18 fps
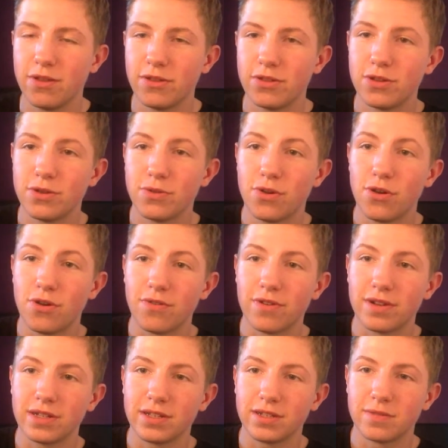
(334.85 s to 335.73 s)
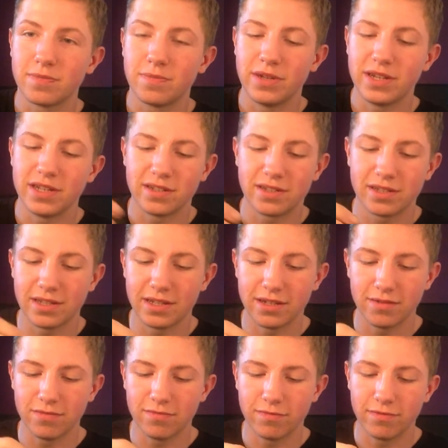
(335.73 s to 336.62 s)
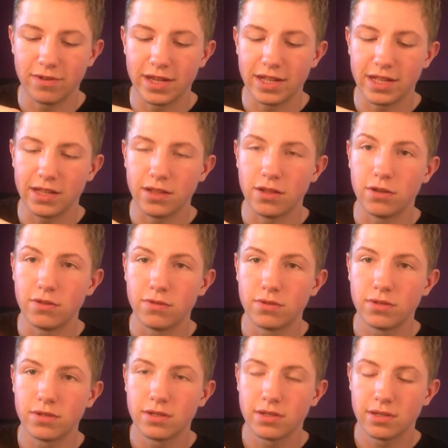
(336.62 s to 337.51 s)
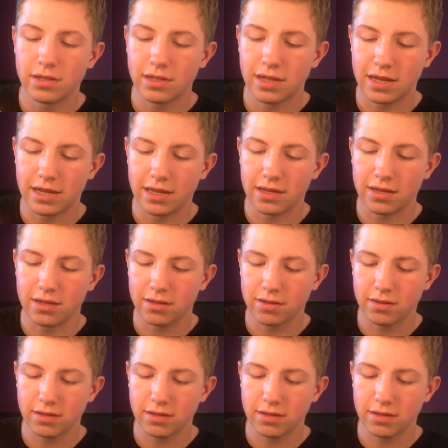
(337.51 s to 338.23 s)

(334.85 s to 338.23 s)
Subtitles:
2 O-rings, but it's still really loose. Like,